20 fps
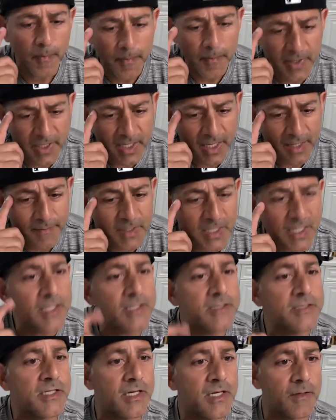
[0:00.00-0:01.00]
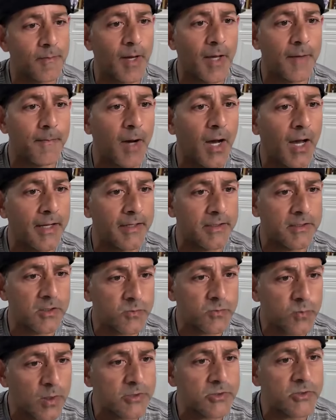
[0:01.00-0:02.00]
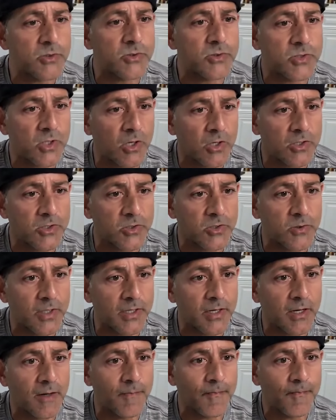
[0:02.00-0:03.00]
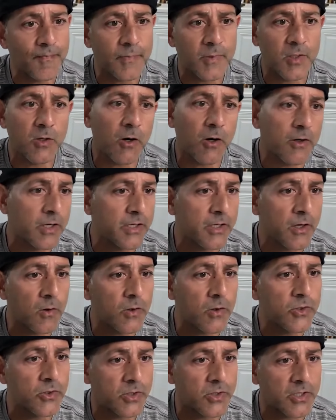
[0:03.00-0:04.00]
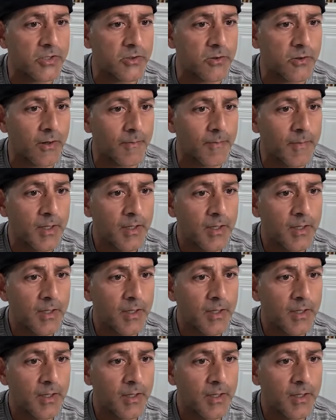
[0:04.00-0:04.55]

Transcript: became easy in my mind, because once you start doing them, you already know you could do them.